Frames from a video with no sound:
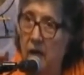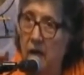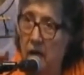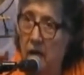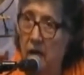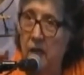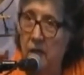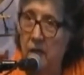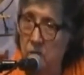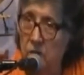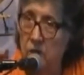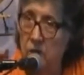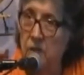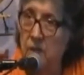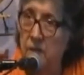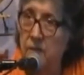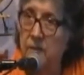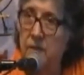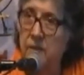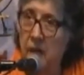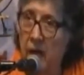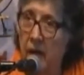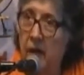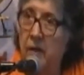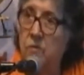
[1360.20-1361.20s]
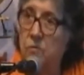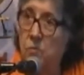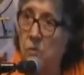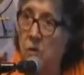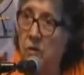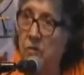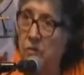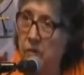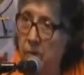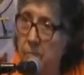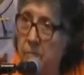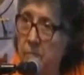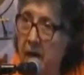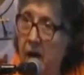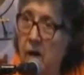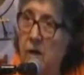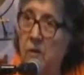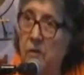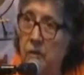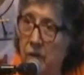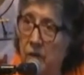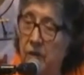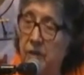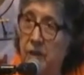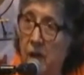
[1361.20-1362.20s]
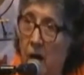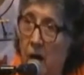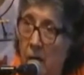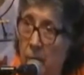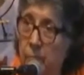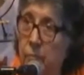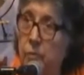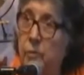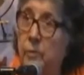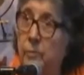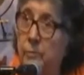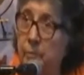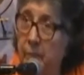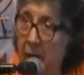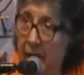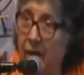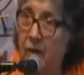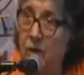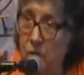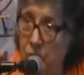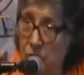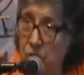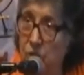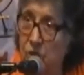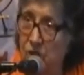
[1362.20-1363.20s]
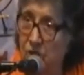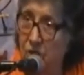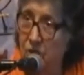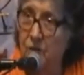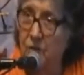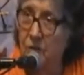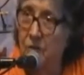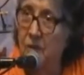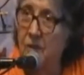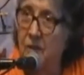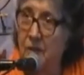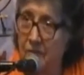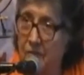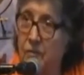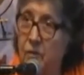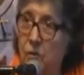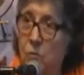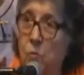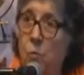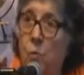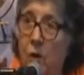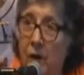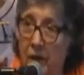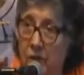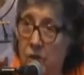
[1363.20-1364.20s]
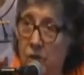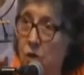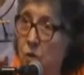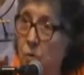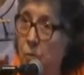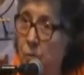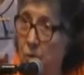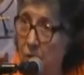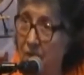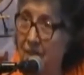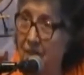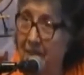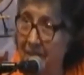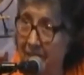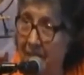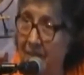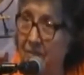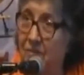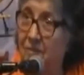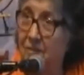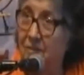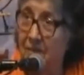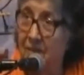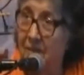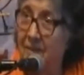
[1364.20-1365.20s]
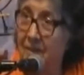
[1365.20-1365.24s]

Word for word: and she said, Will the mountaintop prepares you for what you believe?